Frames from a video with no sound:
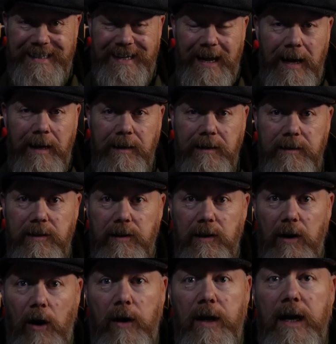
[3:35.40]
cars,
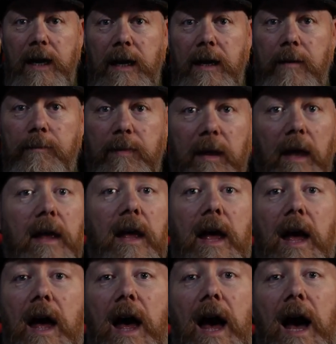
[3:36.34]
okay?
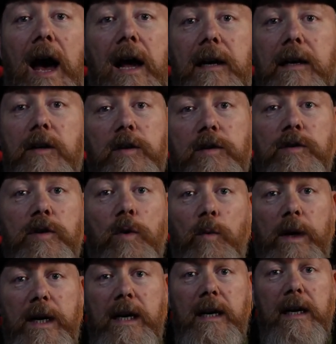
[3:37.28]
And the
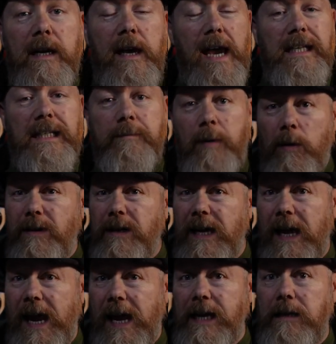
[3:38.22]
Zoe is about
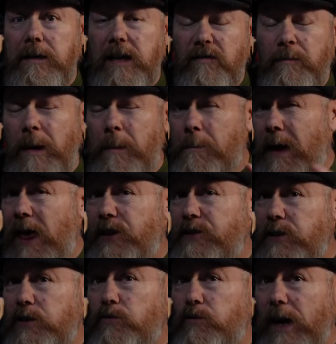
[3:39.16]
8, if my
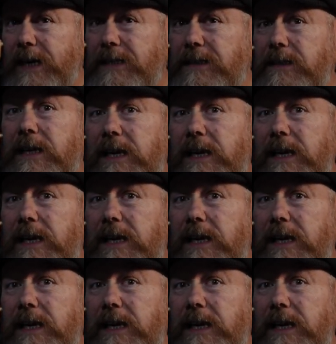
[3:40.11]
maths is right,